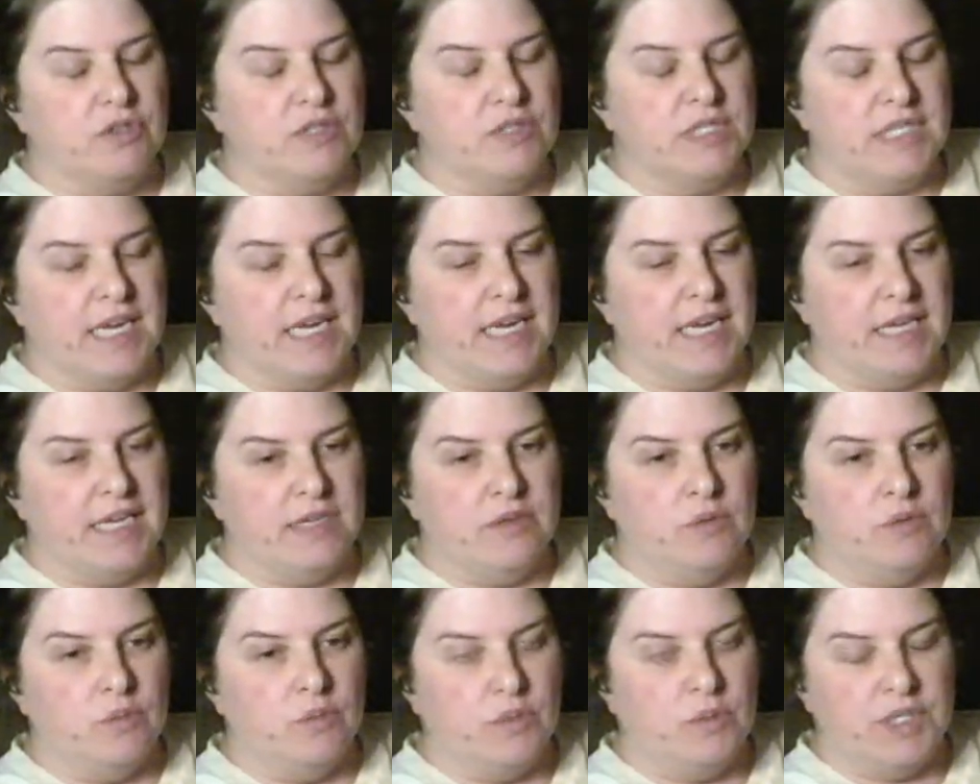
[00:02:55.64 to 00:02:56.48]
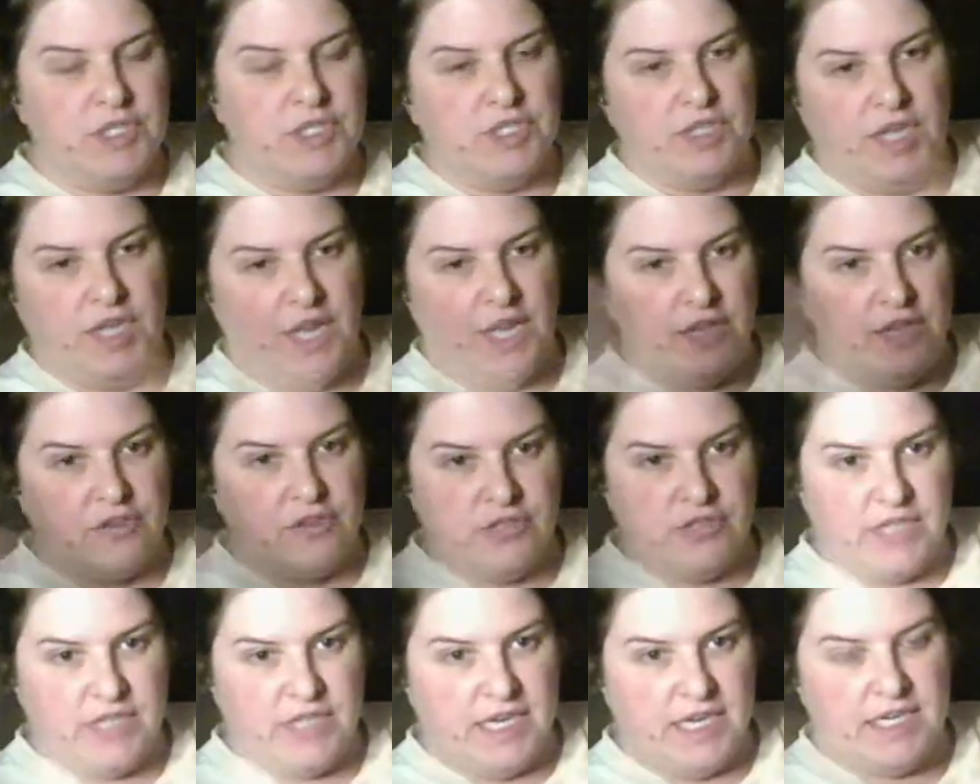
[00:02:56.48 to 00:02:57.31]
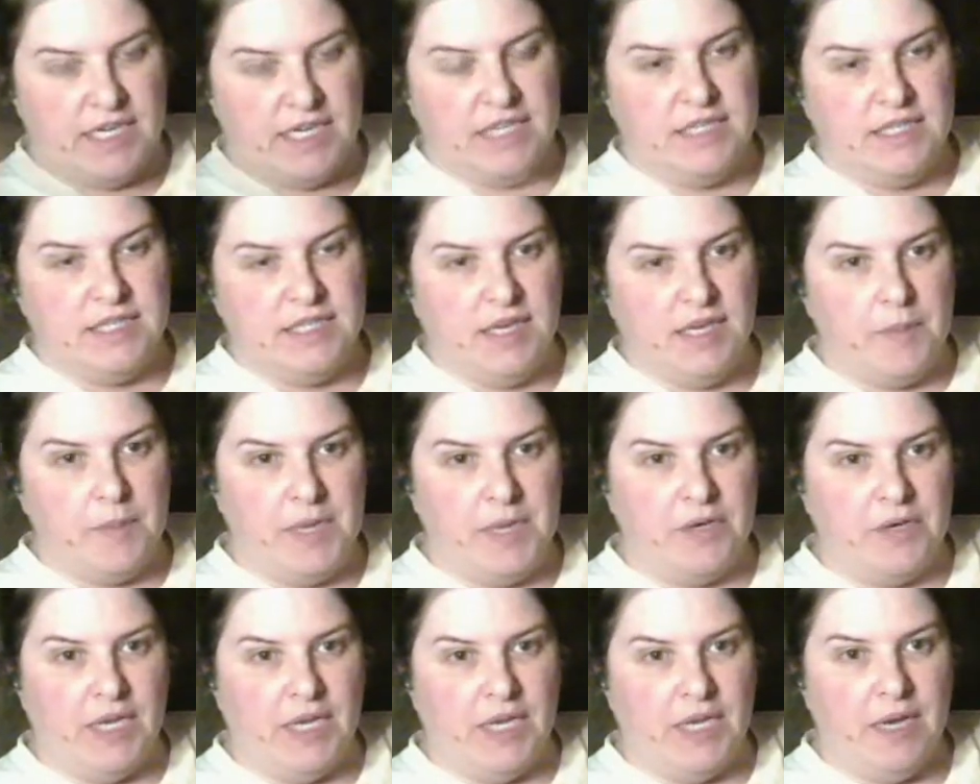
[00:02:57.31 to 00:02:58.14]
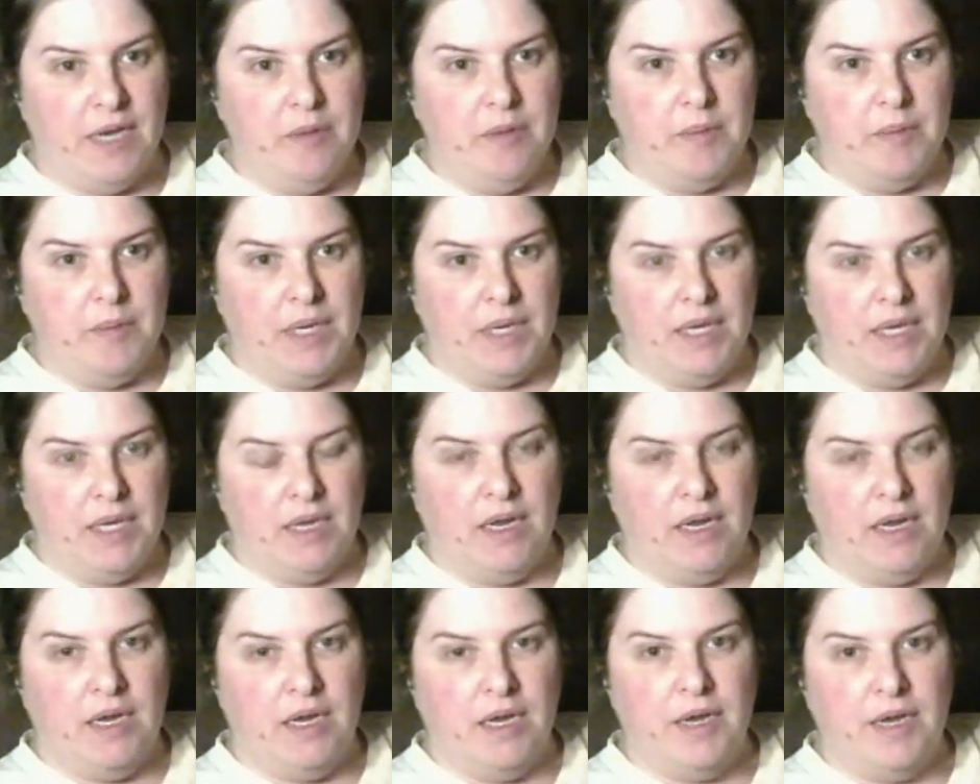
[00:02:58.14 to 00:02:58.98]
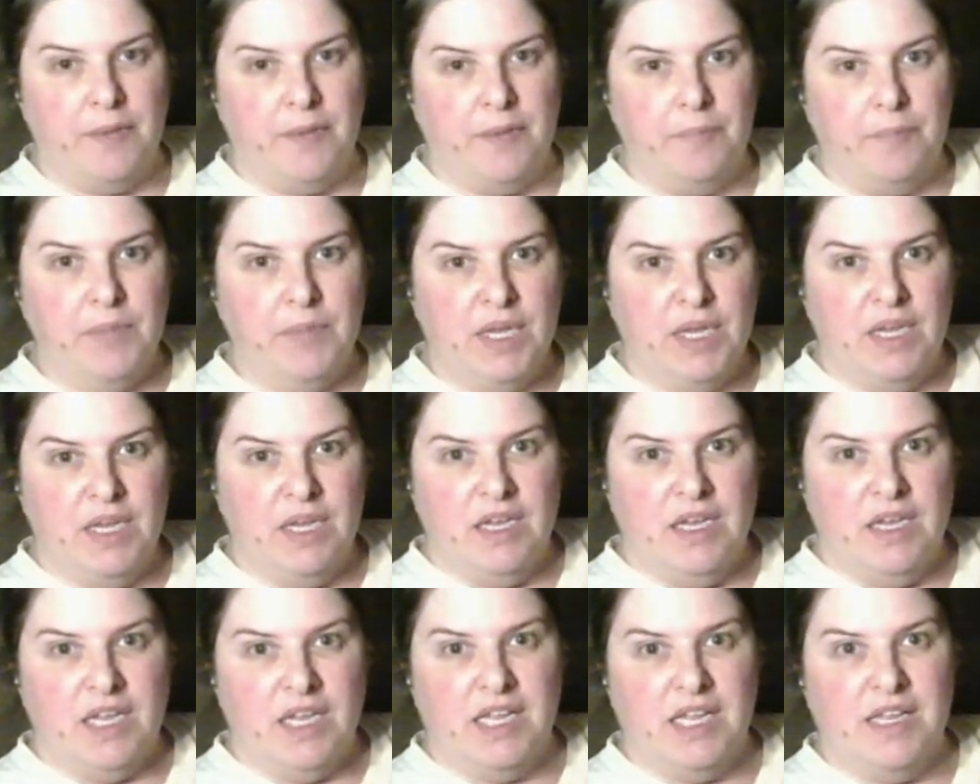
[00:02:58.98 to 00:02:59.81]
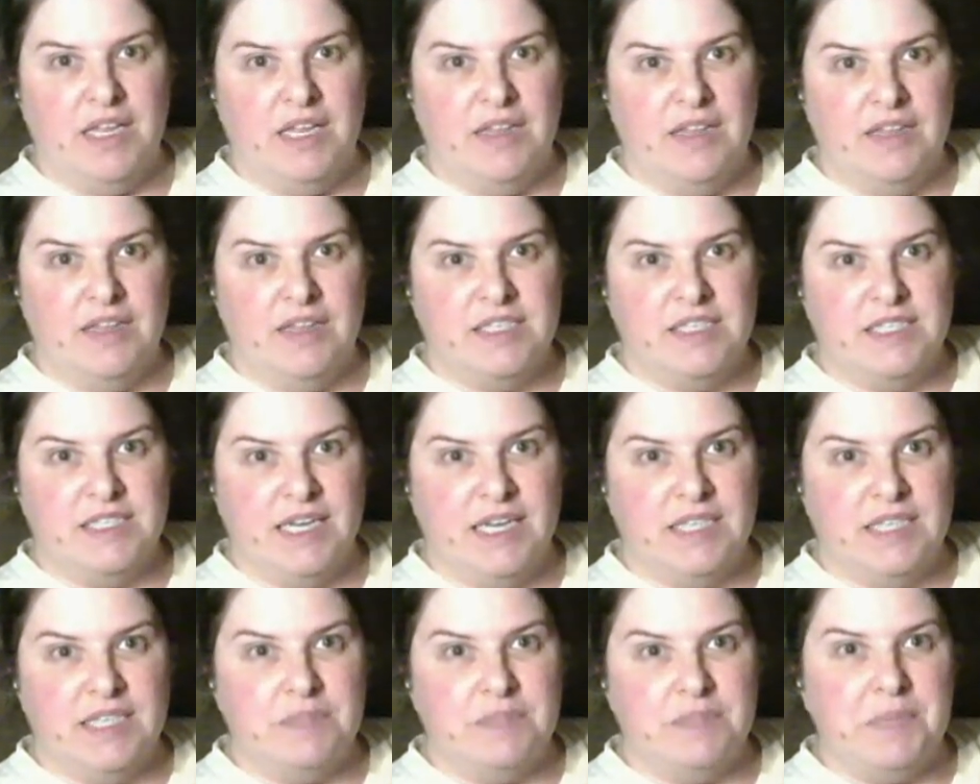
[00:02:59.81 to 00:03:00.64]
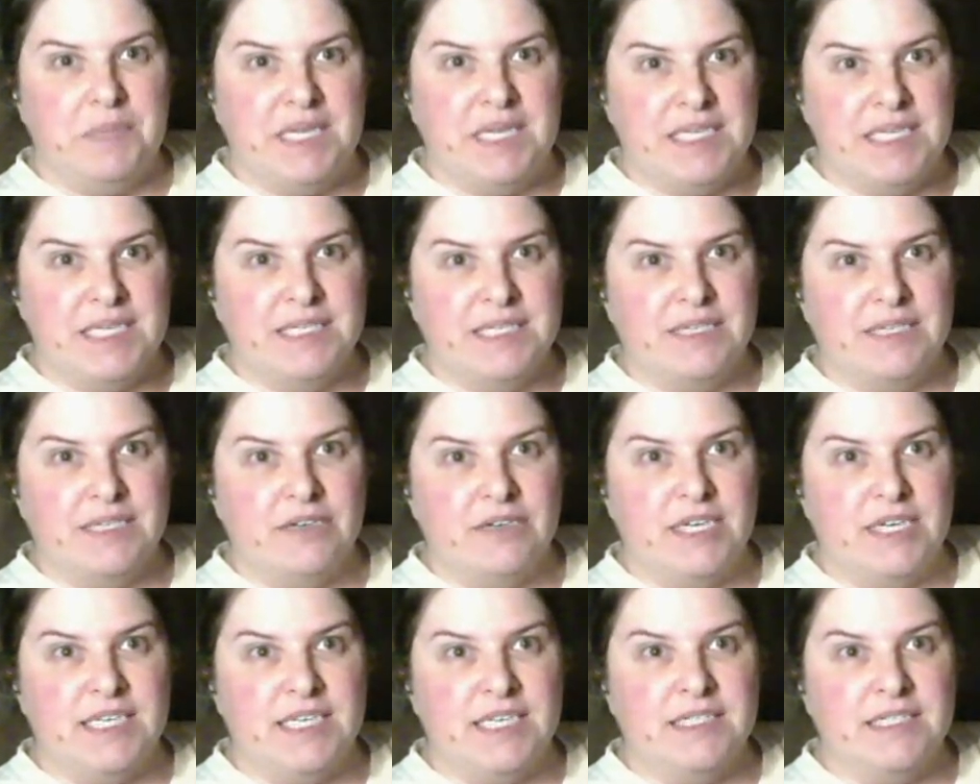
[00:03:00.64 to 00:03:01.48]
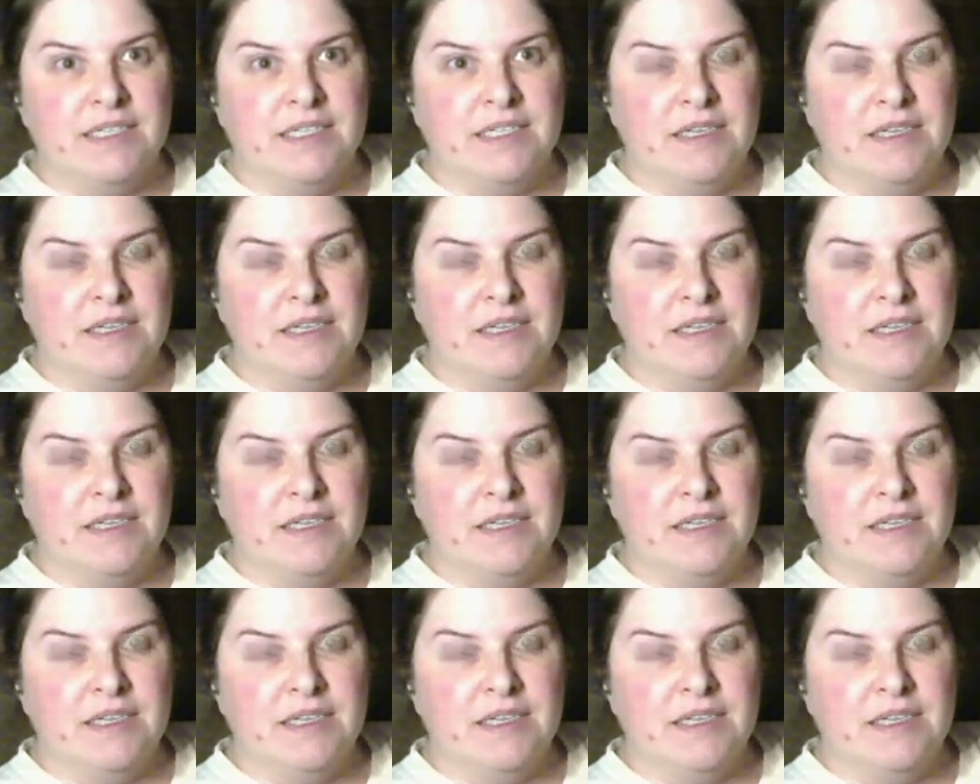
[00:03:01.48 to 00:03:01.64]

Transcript: stand, which the other stand hasn't come out yet, but um, in the Stand mini series,